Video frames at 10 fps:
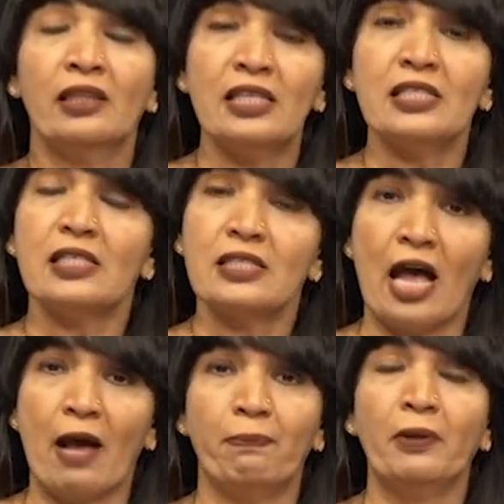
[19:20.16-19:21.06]
This is
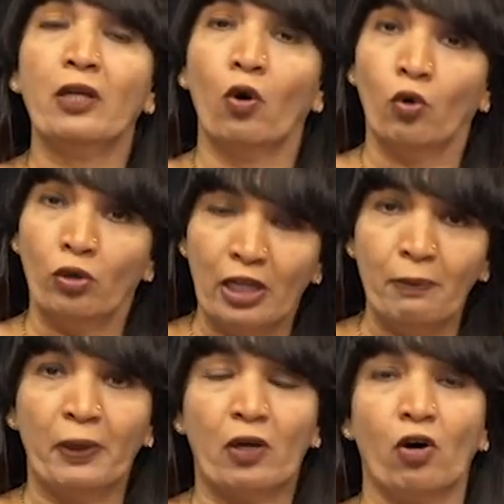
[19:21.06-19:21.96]
happening
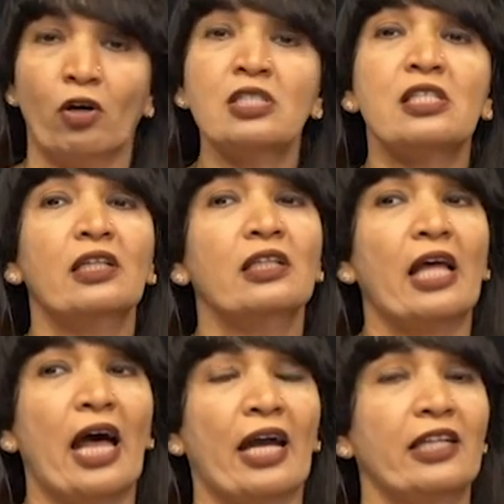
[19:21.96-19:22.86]
only because
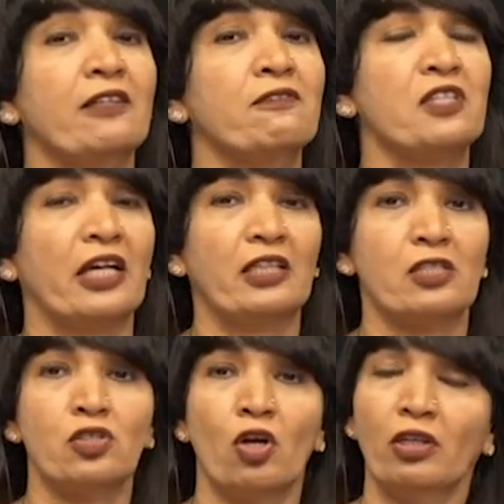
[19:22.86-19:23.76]
the active site
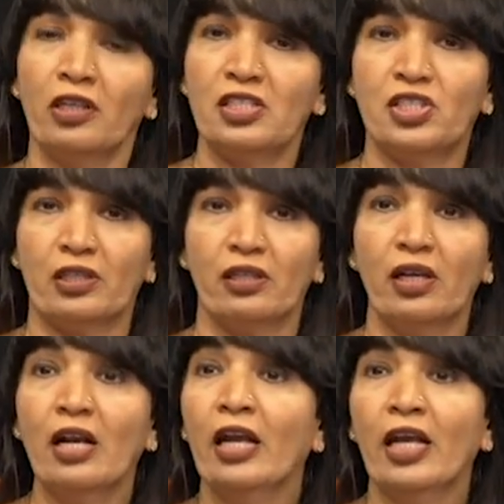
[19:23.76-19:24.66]
is not rigid.
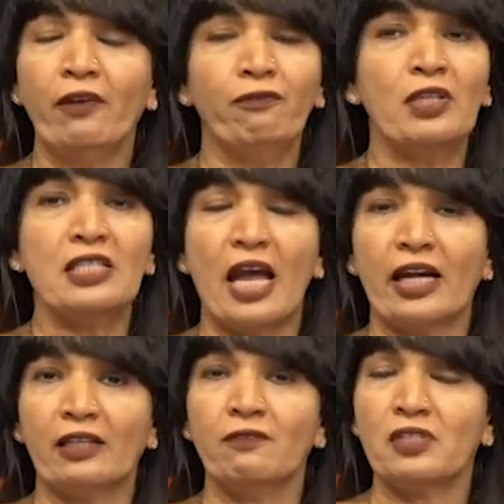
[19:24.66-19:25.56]
If this
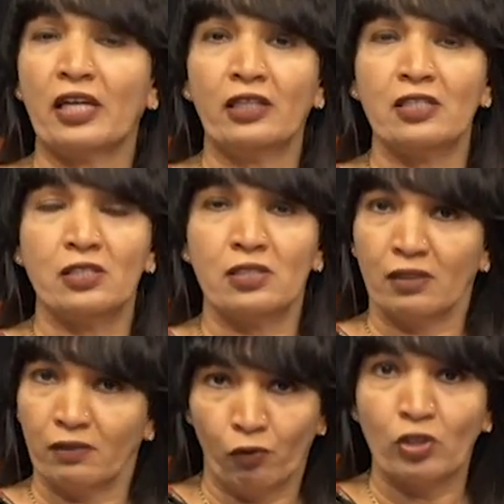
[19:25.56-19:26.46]
active site is,
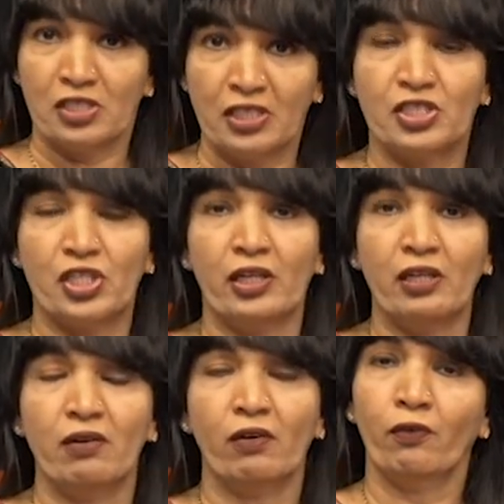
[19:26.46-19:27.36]
was
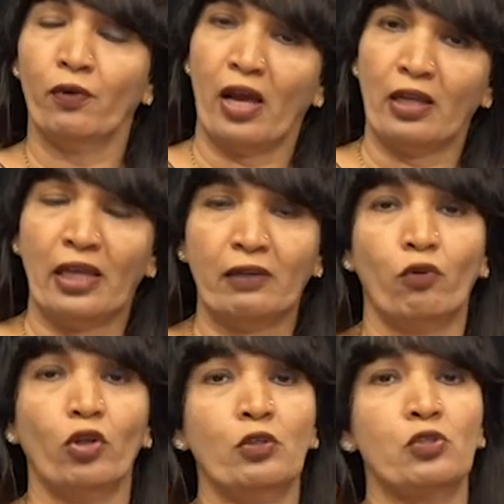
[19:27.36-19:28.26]
rigid like
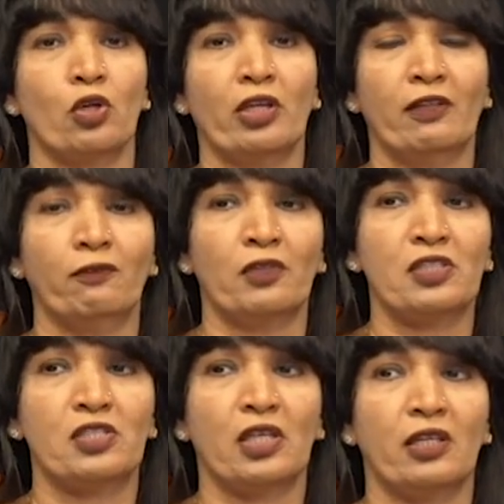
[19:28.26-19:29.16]
what you saw in the
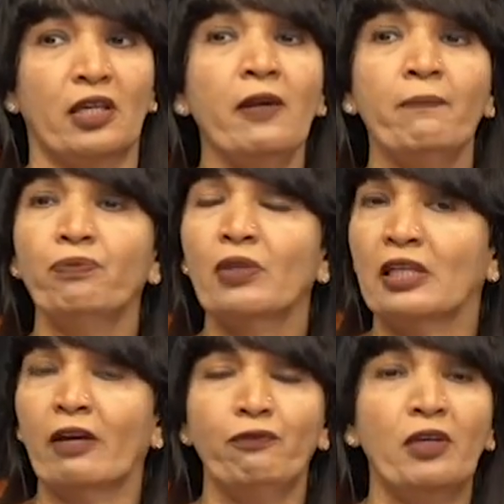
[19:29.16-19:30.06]
first theory,
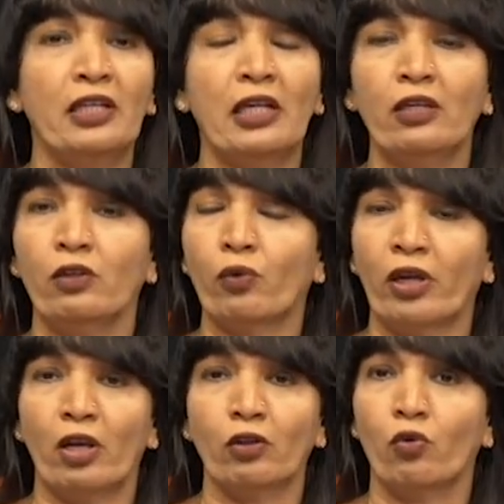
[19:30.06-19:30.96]
definitely you
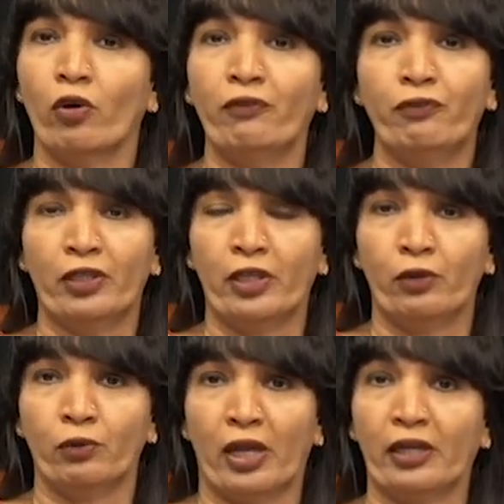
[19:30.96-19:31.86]
cannot go and fit
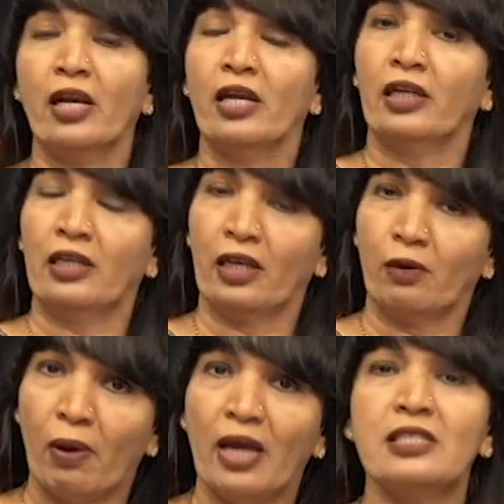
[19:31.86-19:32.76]
into that. It
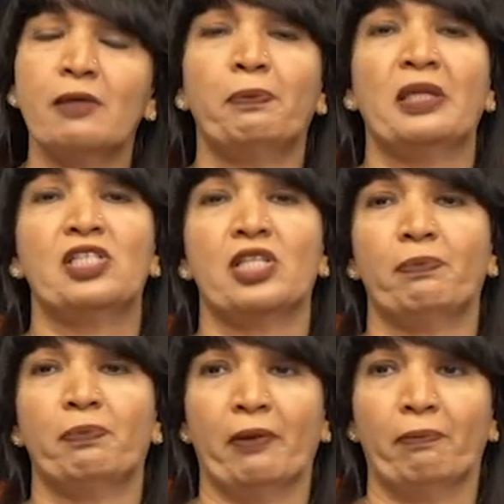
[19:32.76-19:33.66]
requires a
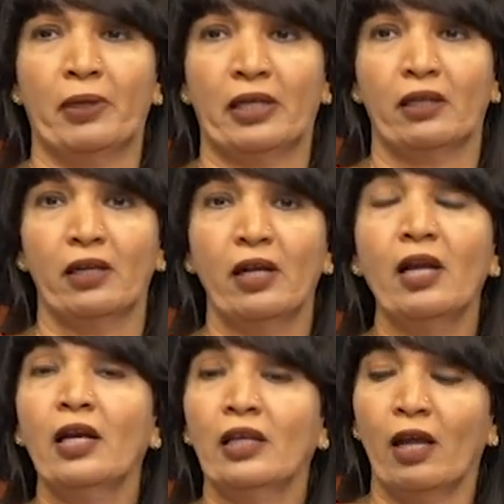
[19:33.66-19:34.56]
pre-shaped template.
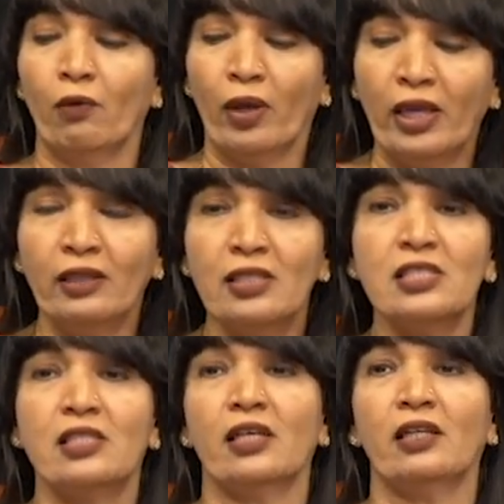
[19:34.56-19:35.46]
Now, in
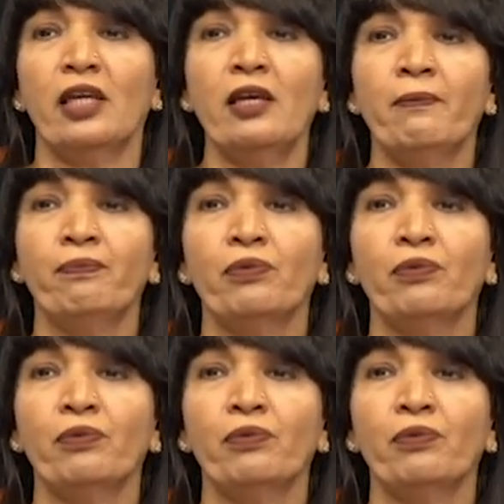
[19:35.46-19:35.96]
this theory,